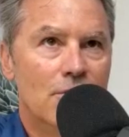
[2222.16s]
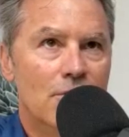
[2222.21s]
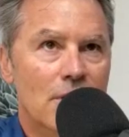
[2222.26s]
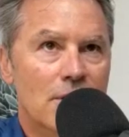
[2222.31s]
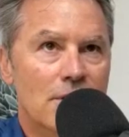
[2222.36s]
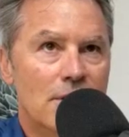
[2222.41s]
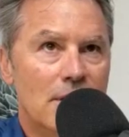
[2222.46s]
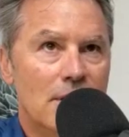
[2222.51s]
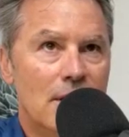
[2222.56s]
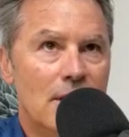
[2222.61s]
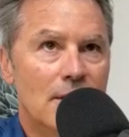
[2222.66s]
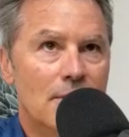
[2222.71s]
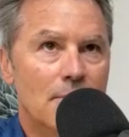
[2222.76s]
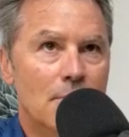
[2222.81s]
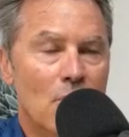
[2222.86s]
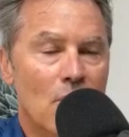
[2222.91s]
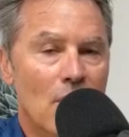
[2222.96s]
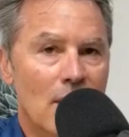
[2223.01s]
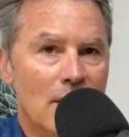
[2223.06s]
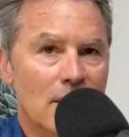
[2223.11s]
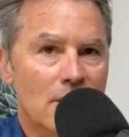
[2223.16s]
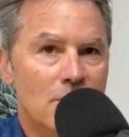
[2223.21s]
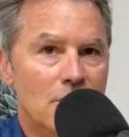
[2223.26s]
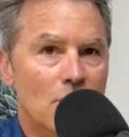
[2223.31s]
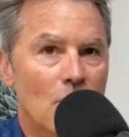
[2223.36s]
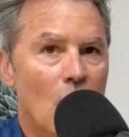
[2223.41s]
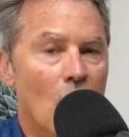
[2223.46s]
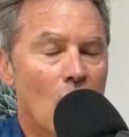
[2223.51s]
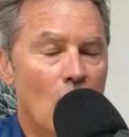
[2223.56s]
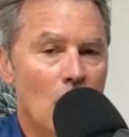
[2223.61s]
us to get product
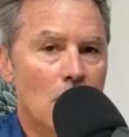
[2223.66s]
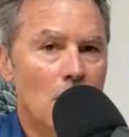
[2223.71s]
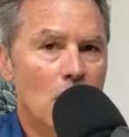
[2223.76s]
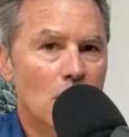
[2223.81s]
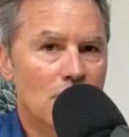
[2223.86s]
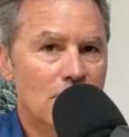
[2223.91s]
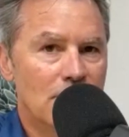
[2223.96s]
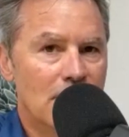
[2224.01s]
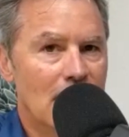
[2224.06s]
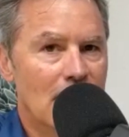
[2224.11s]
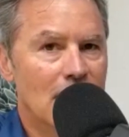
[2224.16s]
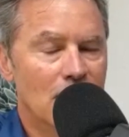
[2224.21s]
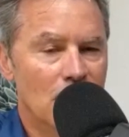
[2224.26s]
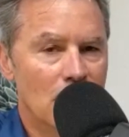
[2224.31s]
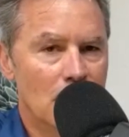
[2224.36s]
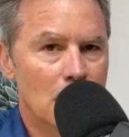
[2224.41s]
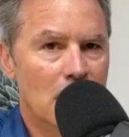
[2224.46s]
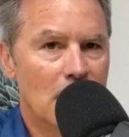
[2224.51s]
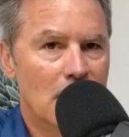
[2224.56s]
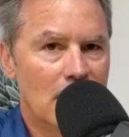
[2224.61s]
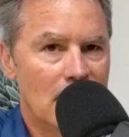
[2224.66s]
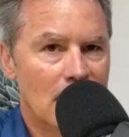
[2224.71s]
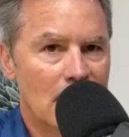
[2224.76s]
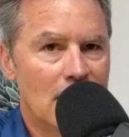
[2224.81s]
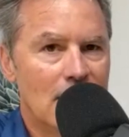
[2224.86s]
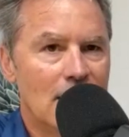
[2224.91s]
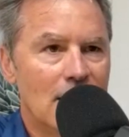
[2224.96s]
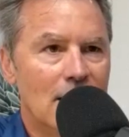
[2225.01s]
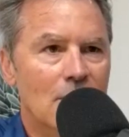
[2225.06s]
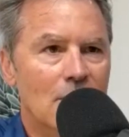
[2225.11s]
to almost
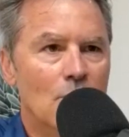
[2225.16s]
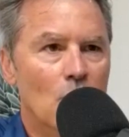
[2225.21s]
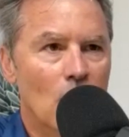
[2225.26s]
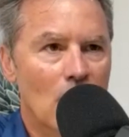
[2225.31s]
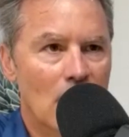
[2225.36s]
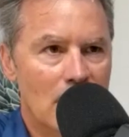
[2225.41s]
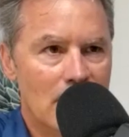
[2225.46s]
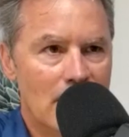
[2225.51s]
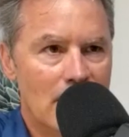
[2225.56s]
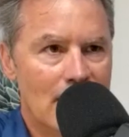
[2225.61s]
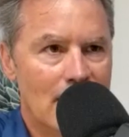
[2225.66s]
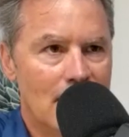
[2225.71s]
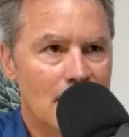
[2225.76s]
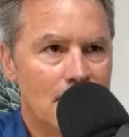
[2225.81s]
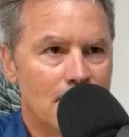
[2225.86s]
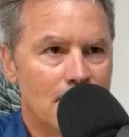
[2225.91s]
everybody in 1 day.